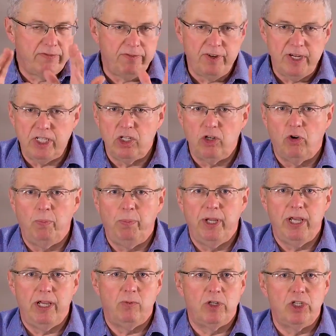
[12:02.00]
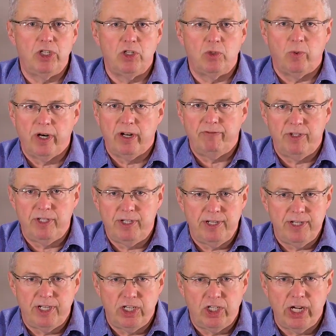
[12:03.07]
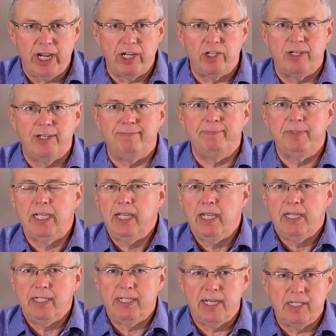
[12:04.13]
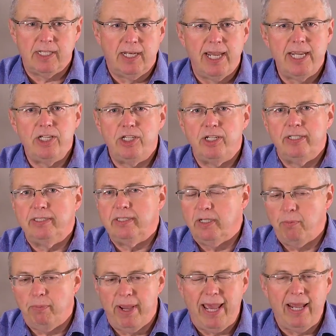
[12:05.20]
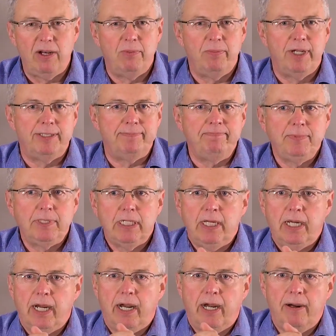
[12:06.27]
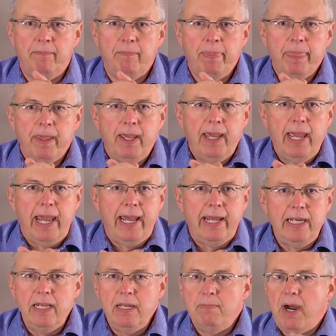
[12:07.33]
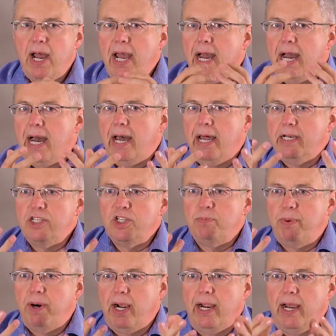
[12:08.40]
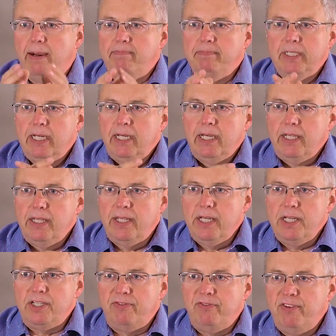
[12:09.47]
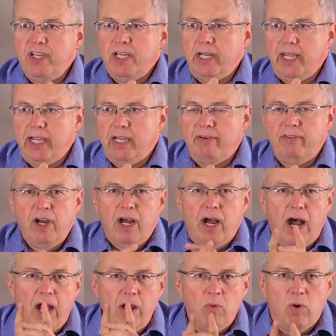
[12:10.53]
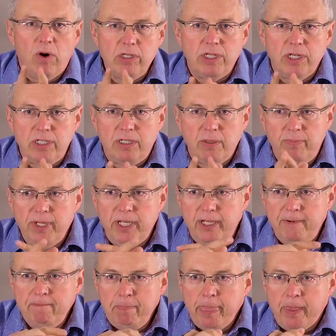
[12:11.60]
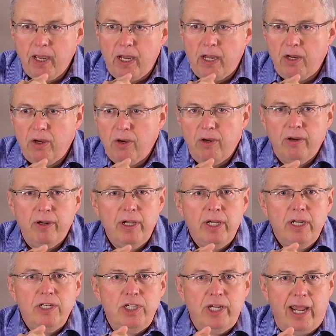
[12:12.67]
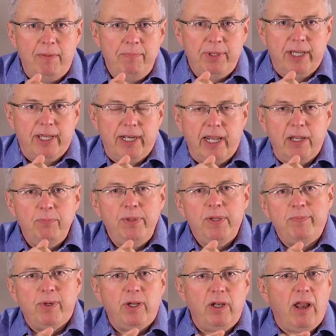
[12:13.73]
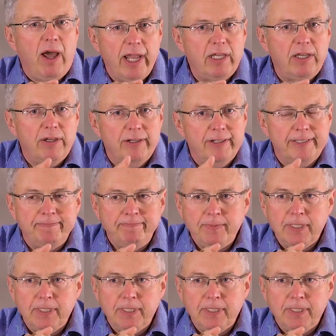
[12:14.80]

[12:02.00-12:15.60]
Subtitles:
physical being was just one of dejection, desolation, abandonment, and in my heart sprung up this feeling of I wanted to be her champion and people like her,